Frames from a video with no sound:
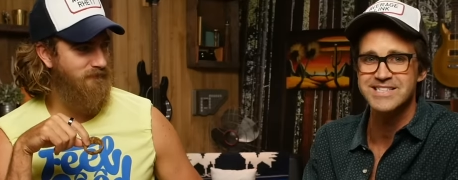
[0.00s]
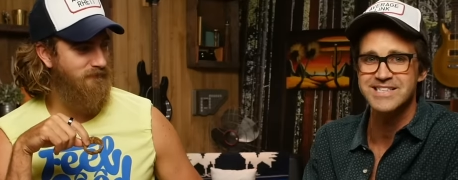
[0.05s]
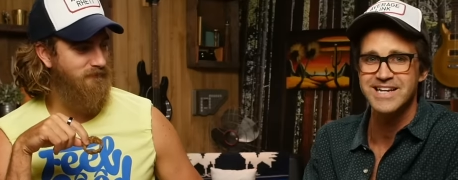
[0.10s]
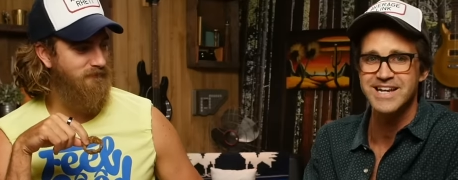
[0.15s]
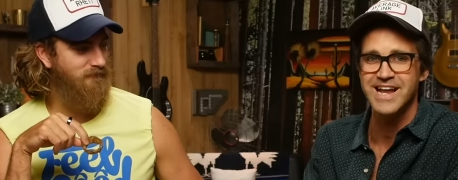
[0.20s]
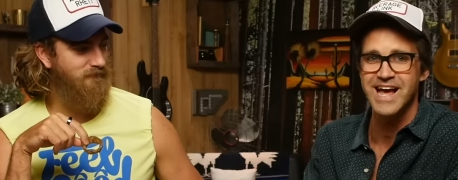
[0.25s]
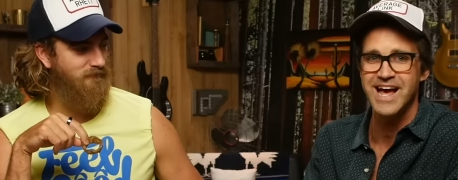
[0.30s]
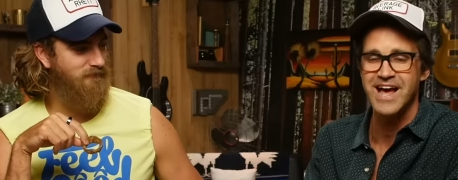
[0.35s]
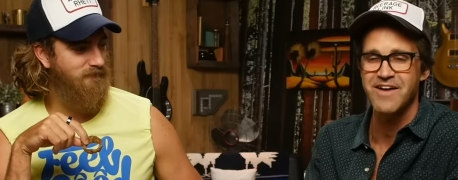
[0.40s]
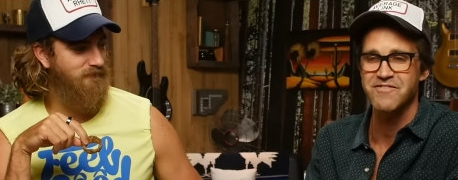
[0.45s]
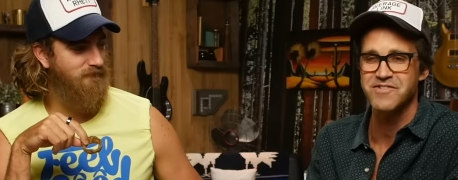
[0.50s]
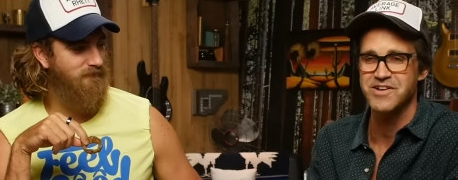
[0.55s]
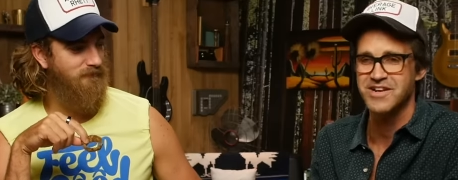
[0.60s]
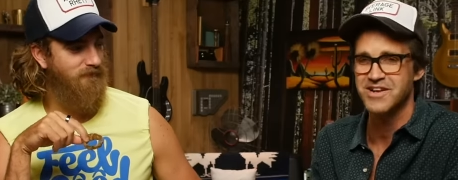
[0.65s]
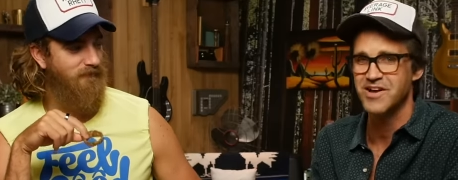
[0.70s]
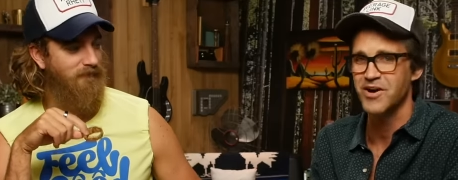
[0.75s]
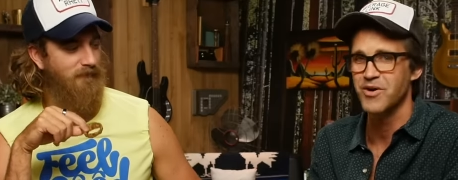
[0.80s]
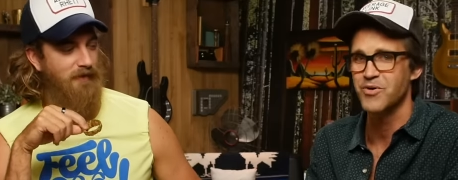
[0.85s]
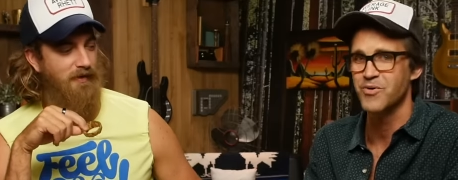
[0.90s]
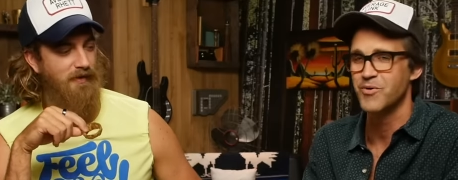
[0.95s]
Speaker 1: than I have
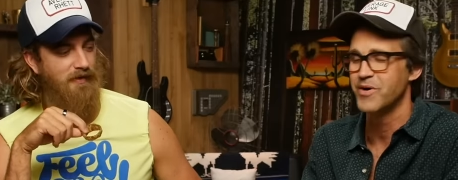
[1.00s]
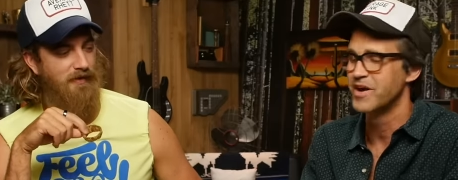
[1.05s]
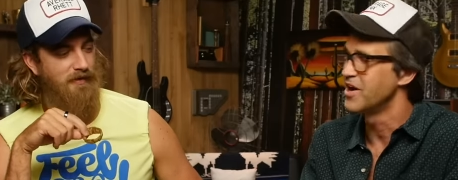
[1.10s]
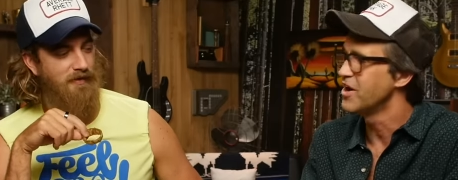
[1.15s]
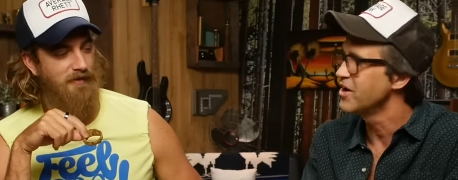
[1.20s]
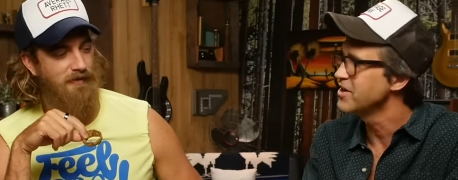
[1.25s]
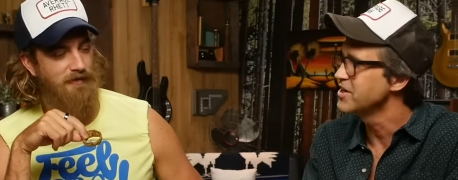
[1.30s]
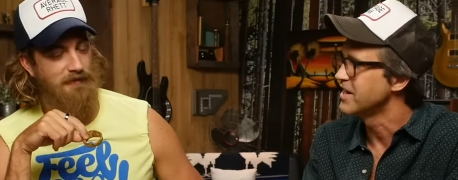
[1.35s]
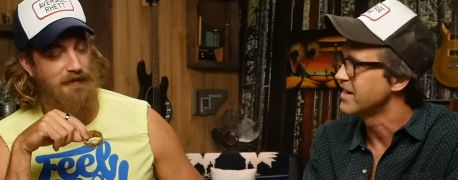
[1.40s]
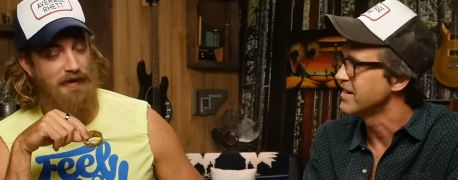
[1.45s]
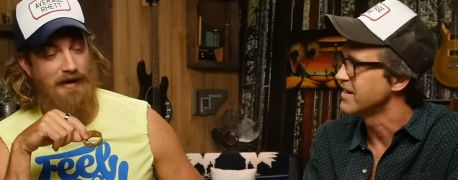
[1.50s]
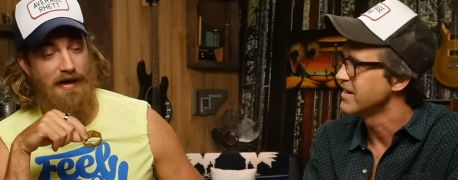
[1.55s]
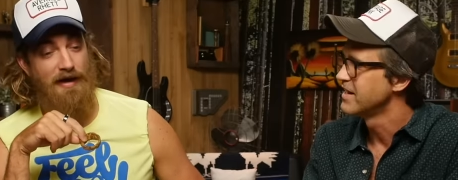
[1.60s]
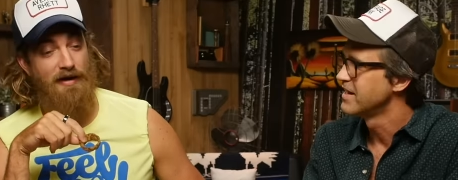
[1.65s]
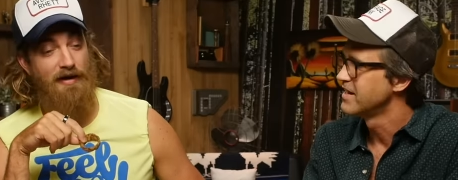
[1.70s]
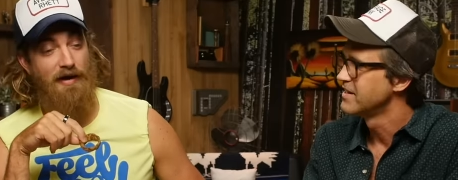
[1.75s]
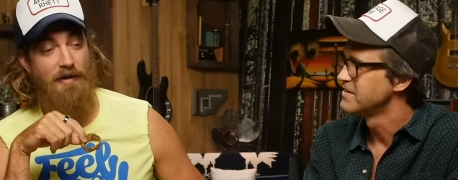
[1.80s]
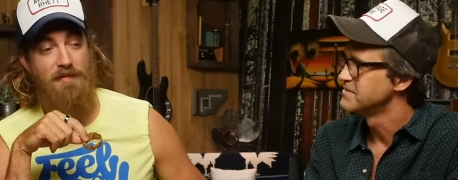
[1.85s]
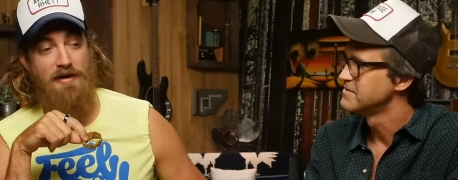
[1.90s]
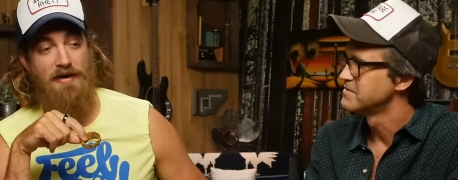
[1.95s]
to go to an onion.
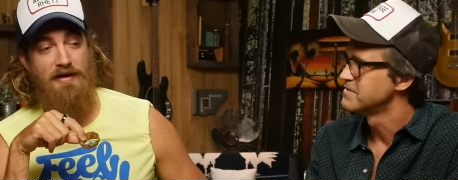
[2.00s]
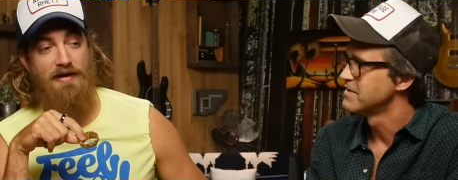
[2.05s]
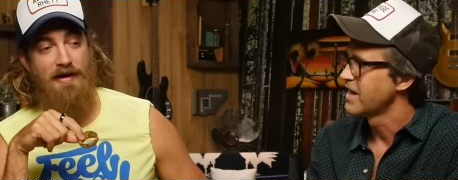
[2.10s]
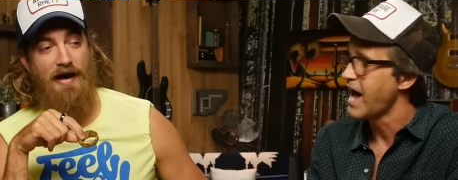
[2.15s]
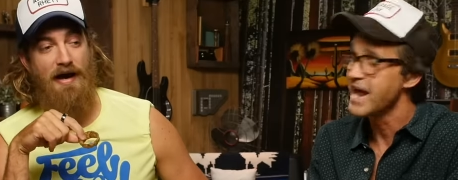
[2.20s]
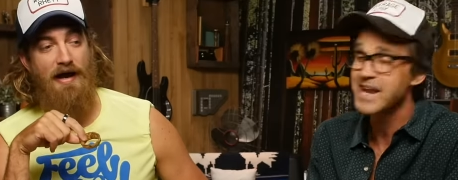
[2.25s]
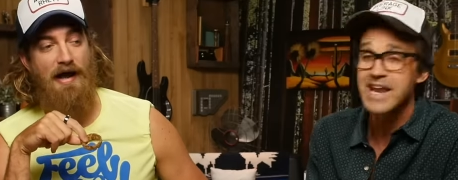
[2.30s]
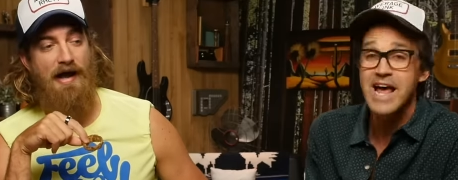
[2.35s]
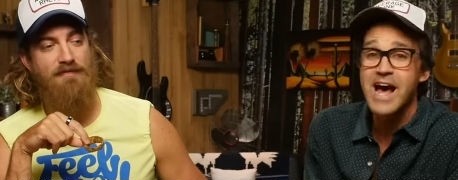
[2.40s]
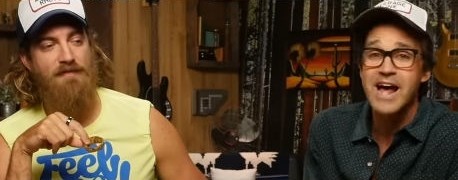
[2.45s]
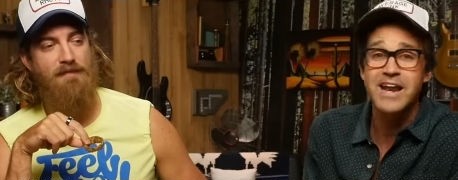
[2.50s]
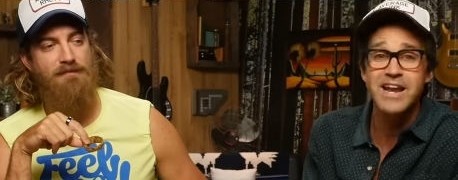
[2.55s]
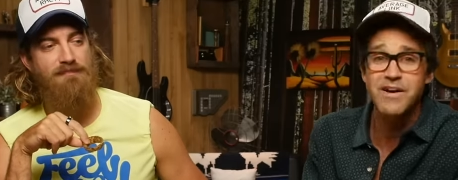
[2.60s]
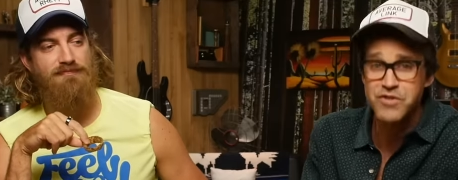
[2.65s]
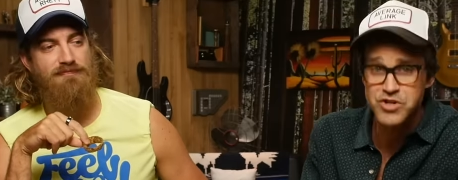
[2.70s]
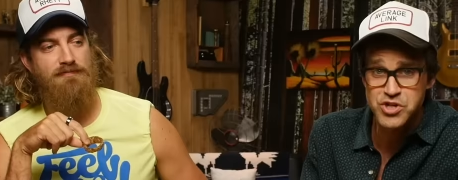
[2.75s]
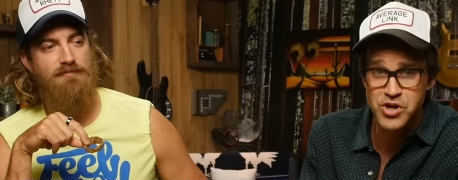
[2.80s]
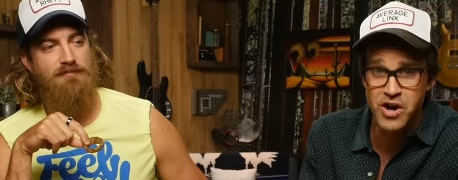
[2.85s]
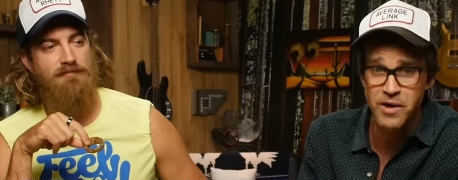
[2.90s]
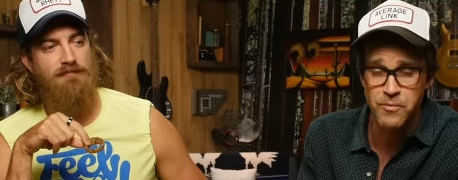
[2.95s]
I mean, I
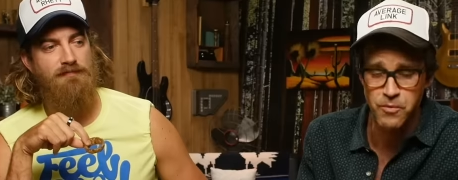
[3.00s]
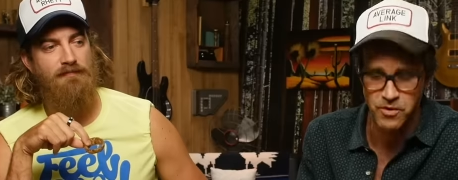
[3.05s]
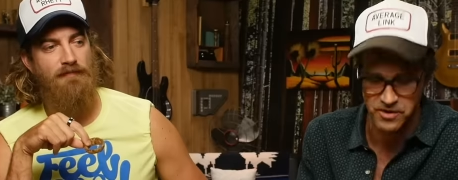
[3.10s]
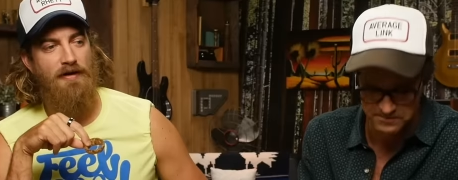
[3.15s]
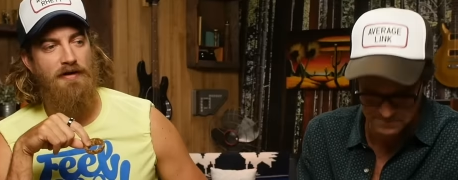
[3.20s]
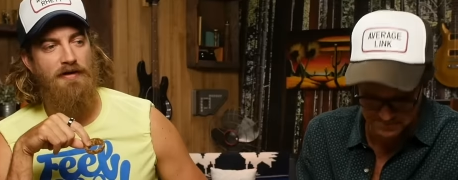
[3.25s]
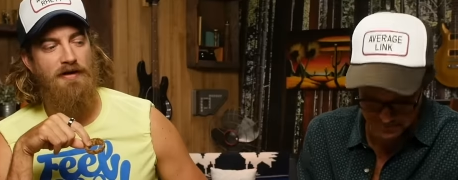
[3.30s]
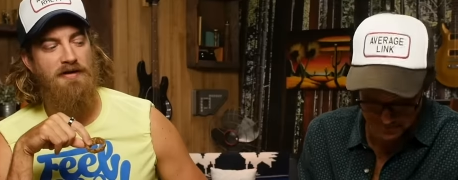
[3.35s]
never tried one.